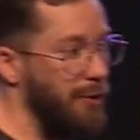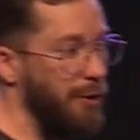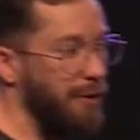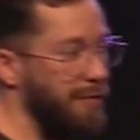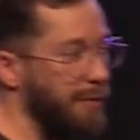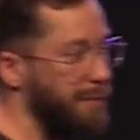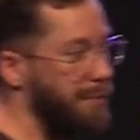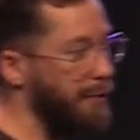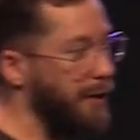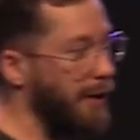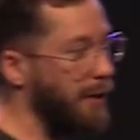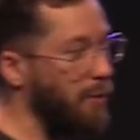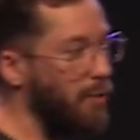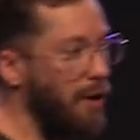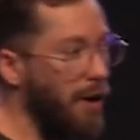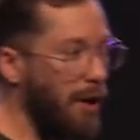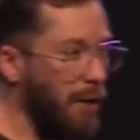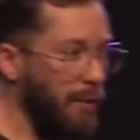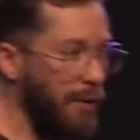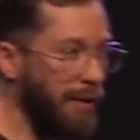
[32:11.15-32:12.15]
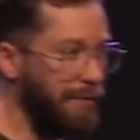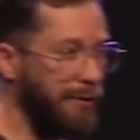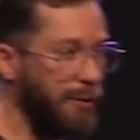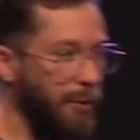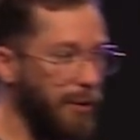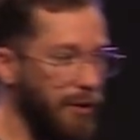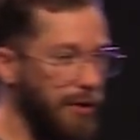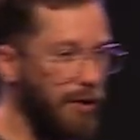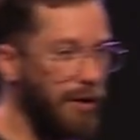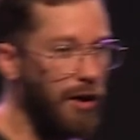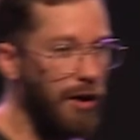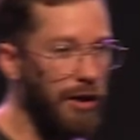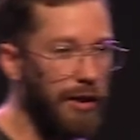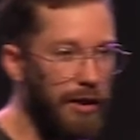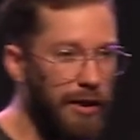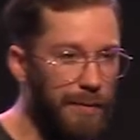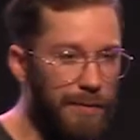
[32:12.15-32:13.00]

you have a brick wall, whatever you want to call it,